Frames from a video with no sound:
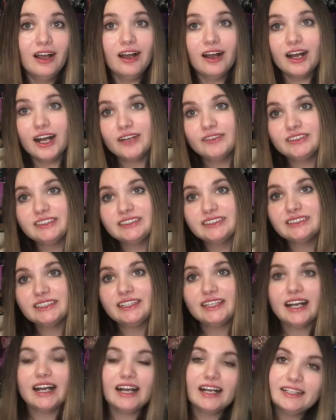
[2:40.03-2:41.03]

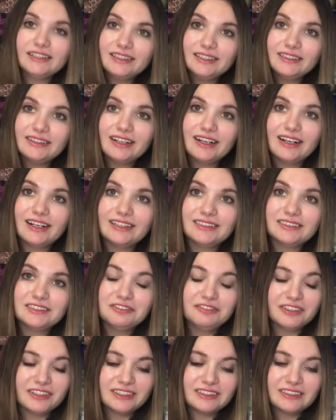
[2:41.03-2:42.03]
obviously I cannot
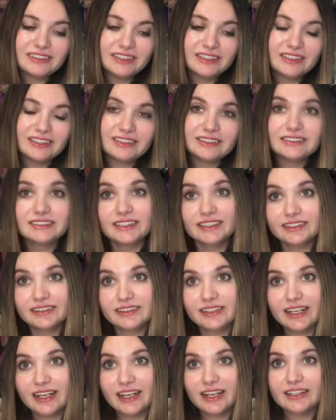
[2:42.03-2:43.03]
fix things like
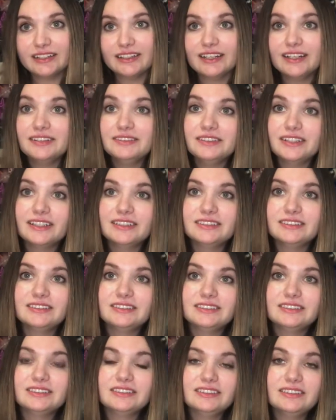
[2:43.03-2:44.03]
that
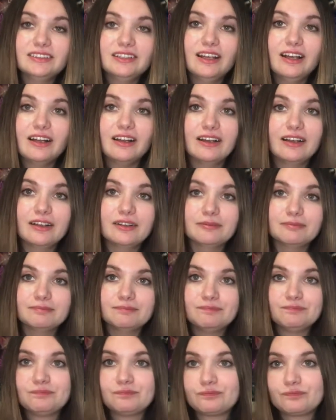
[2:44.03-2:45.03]
unless,
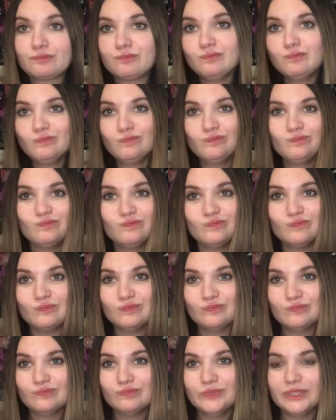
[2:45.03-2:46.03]

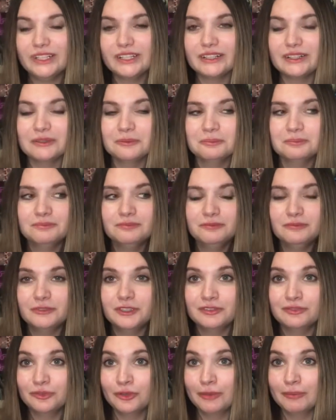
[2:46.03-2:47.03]
you know,
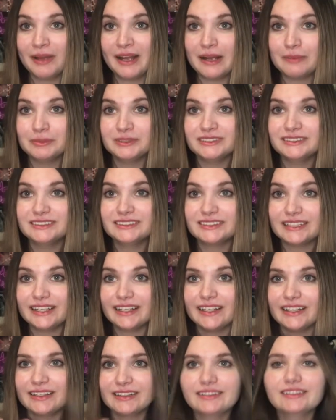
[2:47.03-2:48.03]
reform happens.
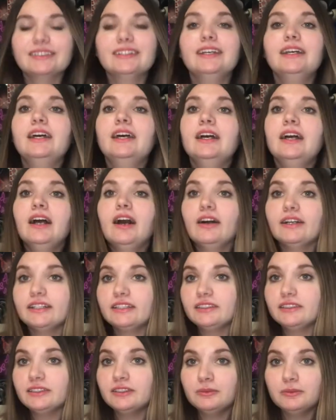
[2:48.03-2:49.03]
And I'll get
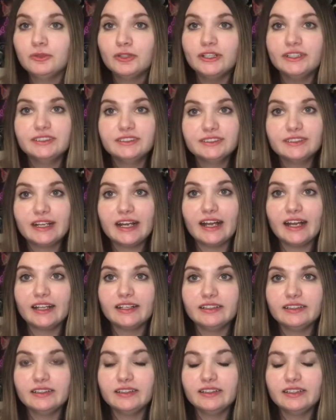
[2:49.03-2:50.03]
a little more into that
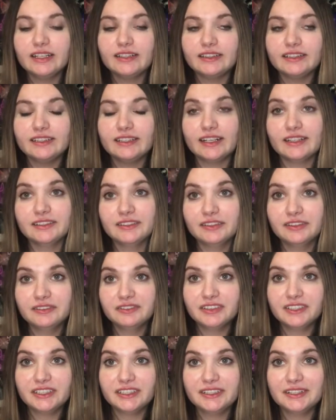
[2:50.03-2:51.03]
at the end of the
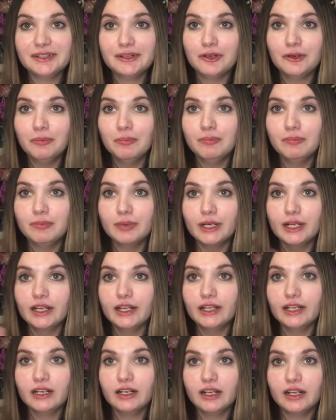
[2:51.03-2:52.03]
video,
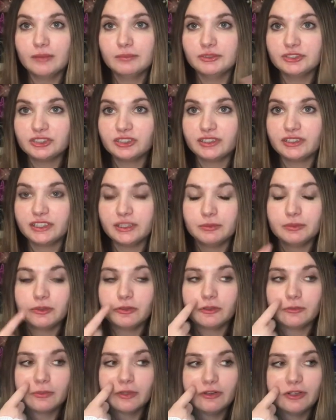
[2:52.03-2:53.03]
but I'm just gonna keep going
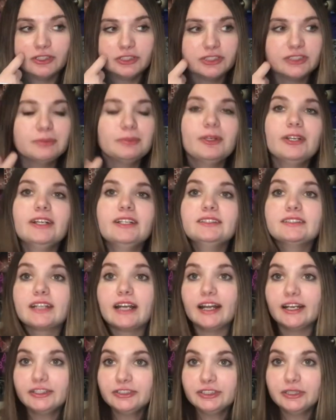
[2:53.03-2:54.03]
with my rush experience.
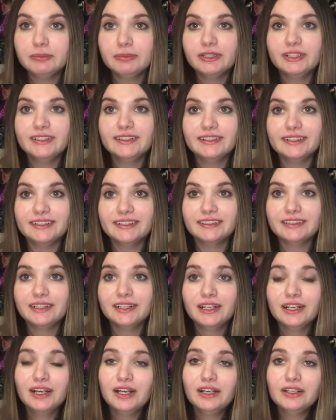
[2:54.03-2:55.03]
I actually bidded in
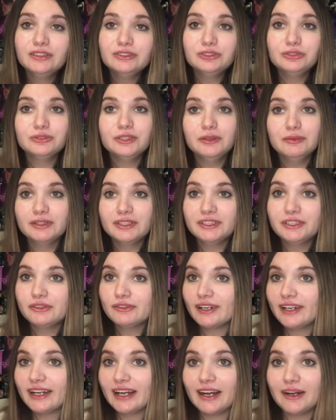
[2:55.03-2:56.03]
to a really
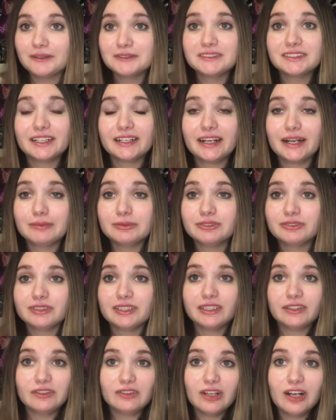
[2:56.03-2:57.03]
great house that I
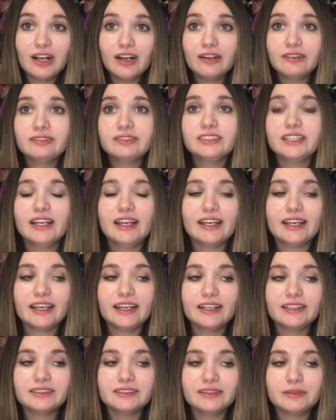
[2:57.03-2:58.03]
absolutely loved,
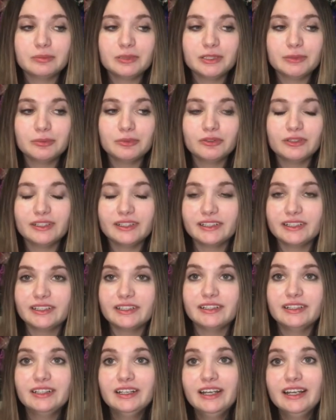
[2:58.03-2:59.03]
and the people in
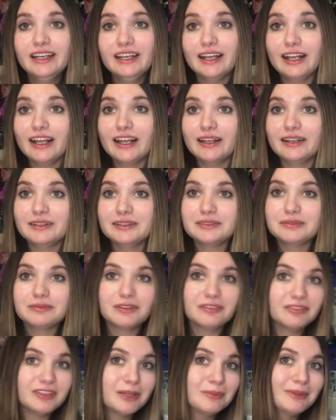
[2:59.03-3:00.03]
it and
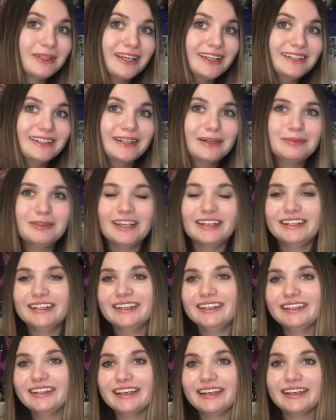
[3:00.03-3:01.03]
family I ended up
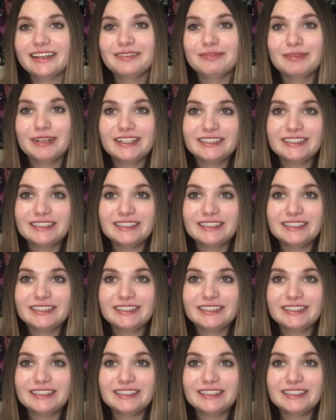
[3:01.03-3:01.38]
getting and my